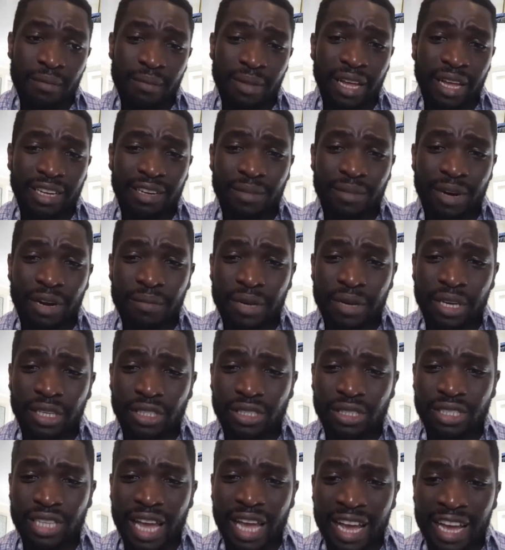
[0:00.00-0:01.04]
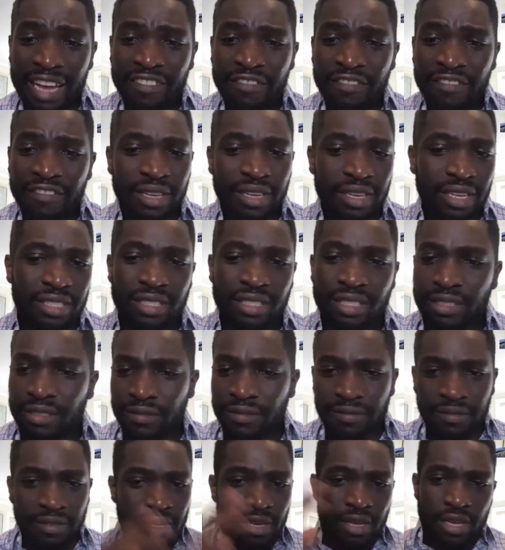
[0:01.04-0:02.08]
Black and Brown patients have because
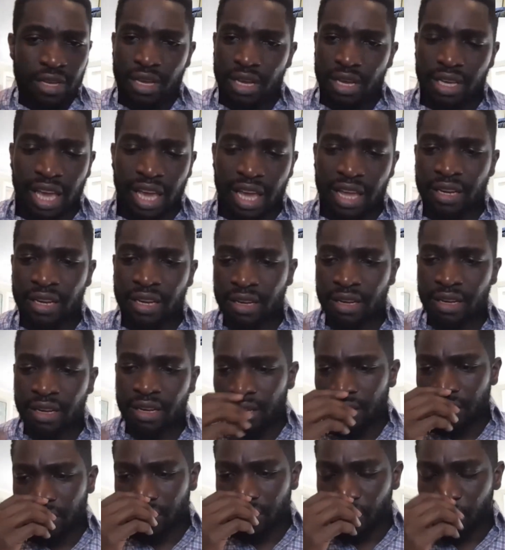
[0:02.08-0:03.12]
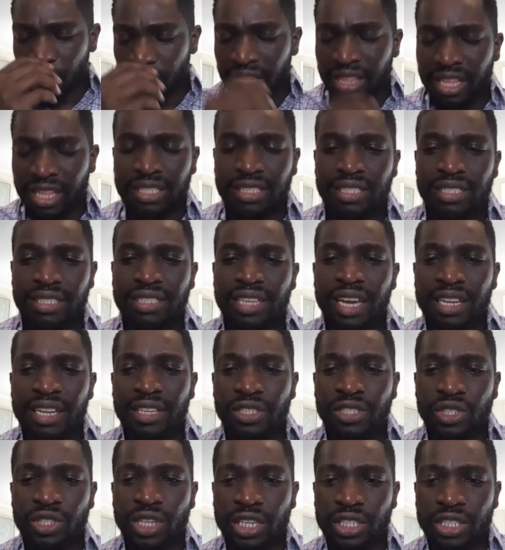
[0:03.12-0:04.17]
of, again, the way that society
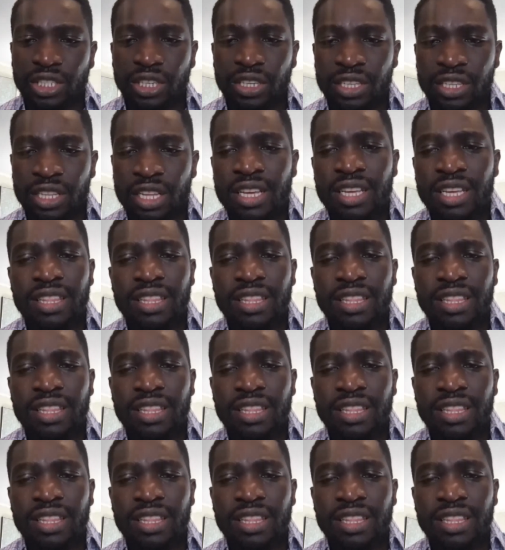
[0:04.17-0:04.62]
is structured.